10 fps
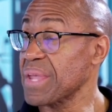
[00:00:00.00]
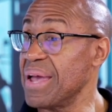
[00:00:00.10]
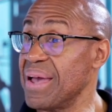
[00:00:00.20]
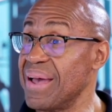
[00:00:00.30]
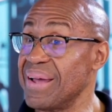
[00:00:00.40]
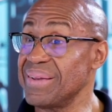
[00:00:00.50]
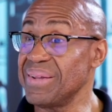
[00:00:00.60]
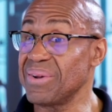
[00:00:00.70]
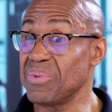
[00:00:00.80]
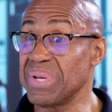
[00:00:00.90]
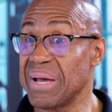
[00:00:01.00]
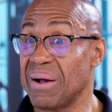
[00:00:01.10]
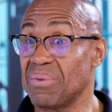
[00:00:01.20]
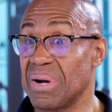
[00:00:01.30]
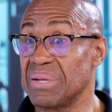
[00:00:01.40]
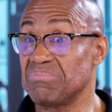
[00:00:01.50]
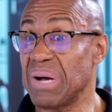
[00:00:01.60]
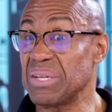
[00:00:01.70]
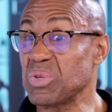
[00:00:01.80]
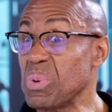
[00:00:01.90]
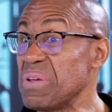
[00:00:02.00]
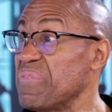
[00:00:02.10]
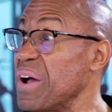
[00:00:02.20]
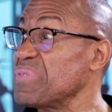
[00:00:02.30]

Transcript: And, we got about 25 to